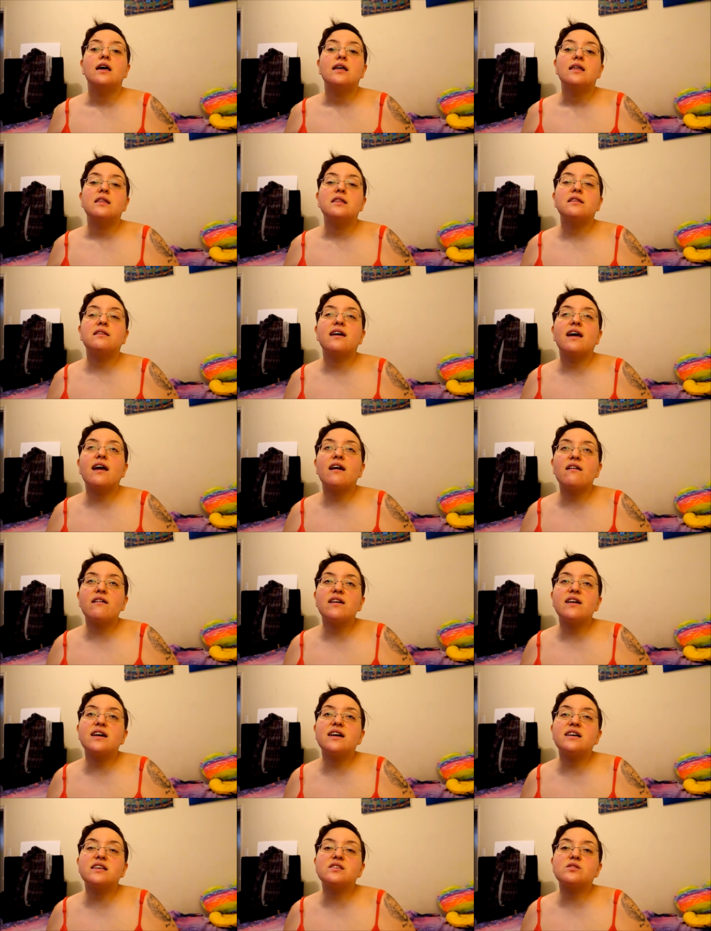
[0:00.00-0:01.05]
The
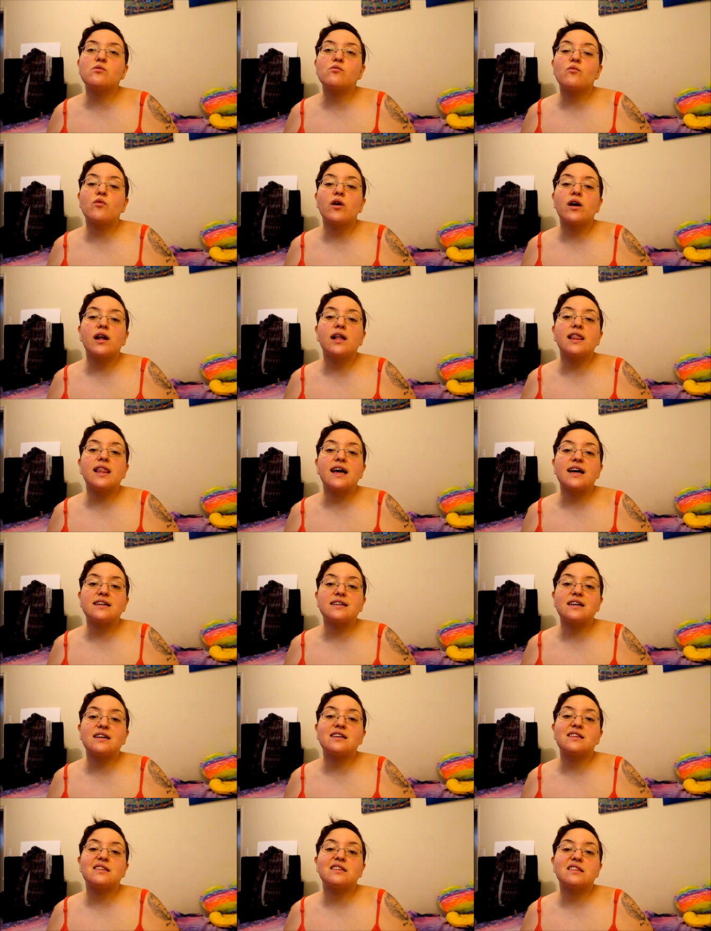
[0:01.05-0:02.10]
areas where, like,
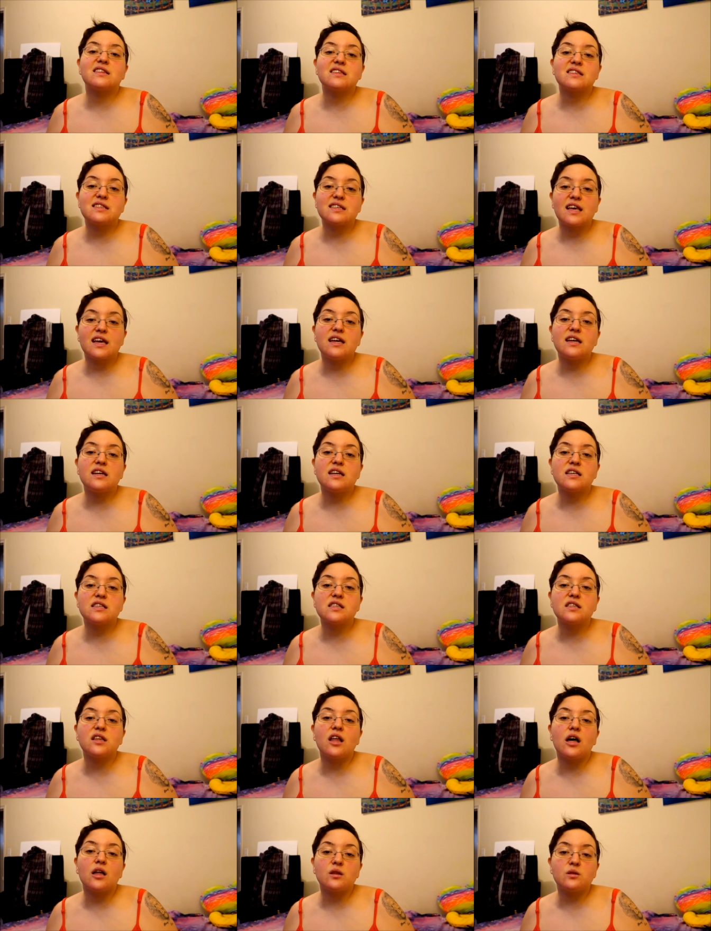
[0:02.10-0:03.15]
the skin is a
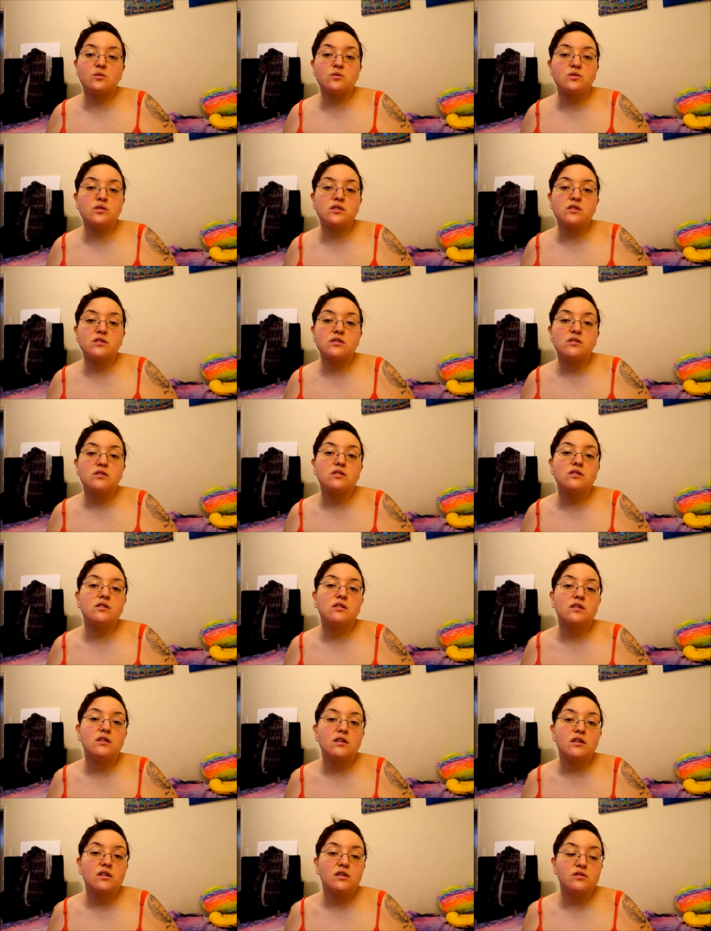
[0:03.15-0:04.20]
lot
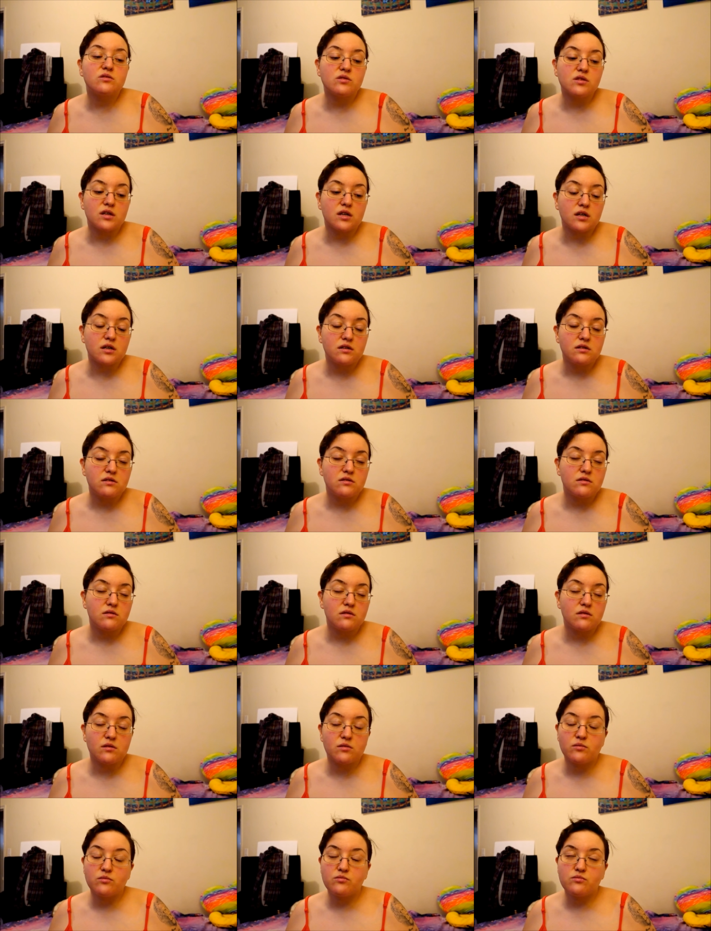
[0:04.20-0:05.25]
looser,
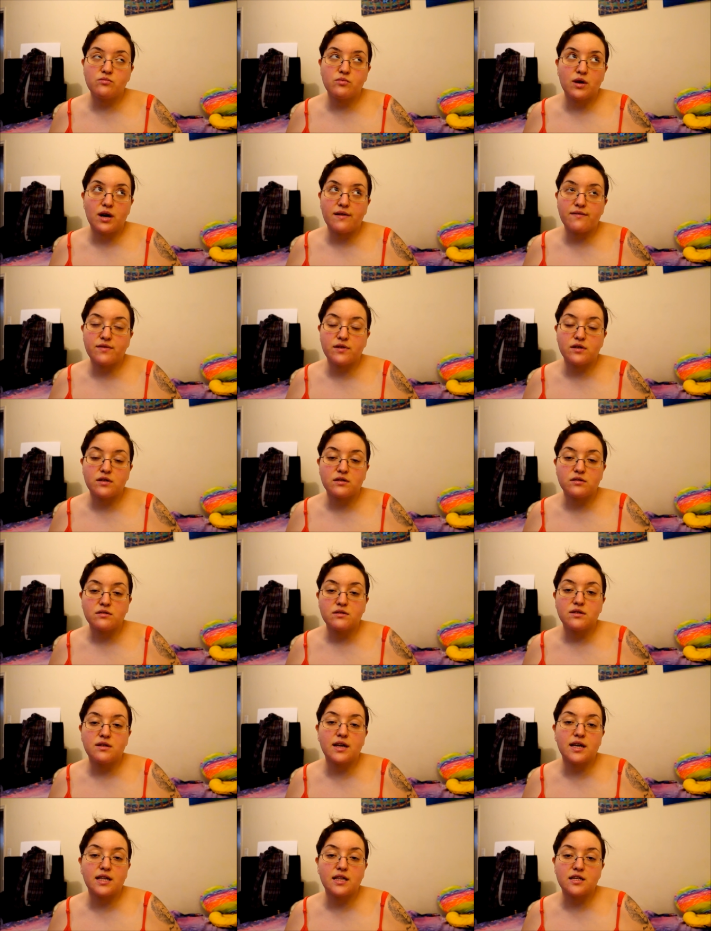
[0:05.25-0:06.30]
or whatever,
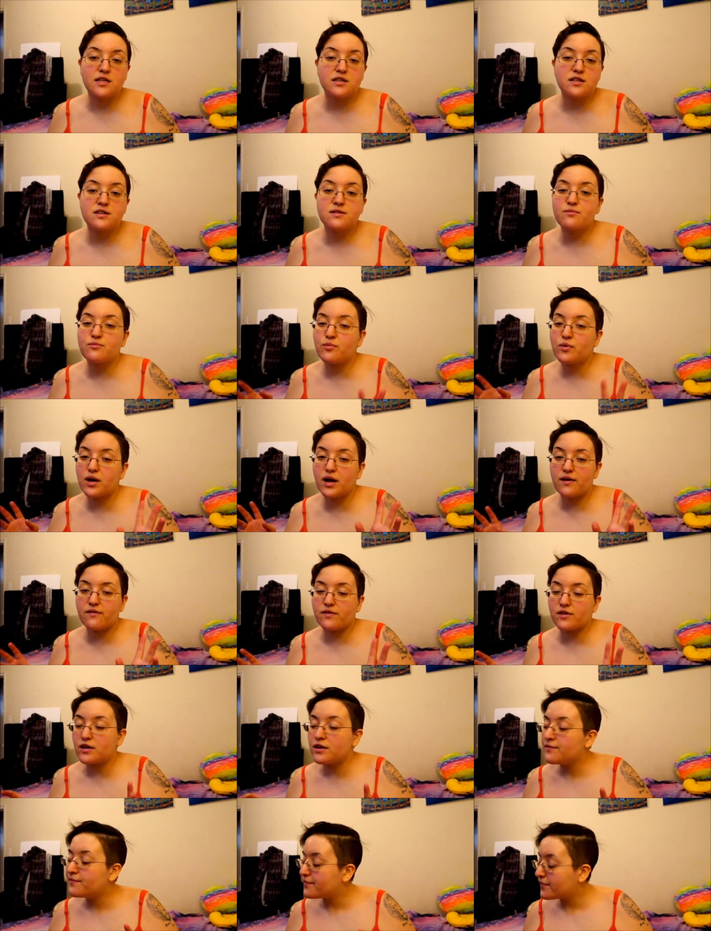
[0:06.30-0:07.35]
English,
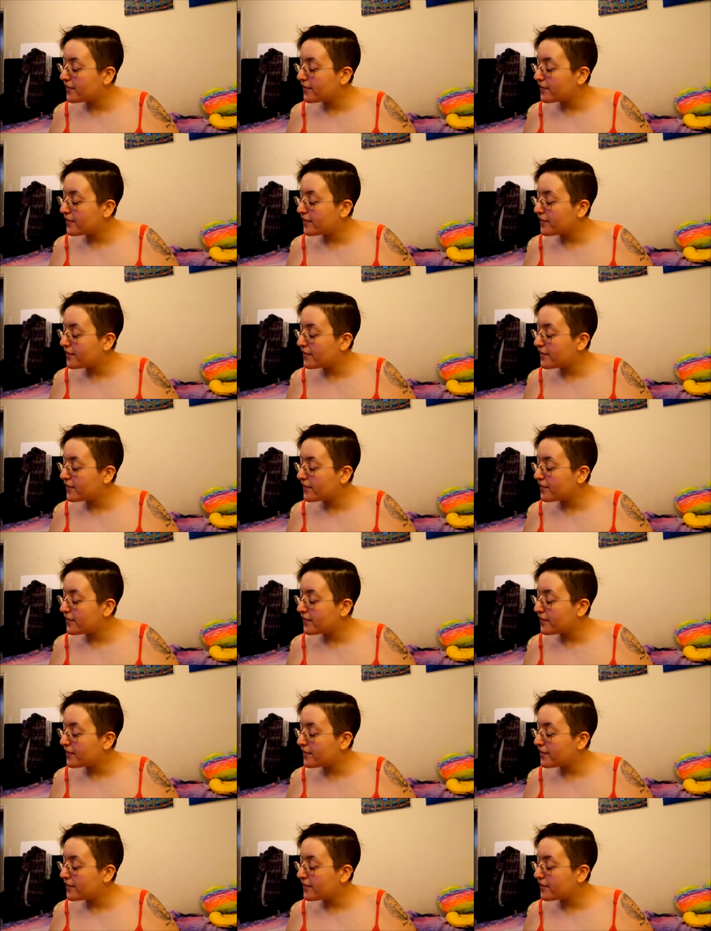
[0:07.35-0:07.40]
whatever.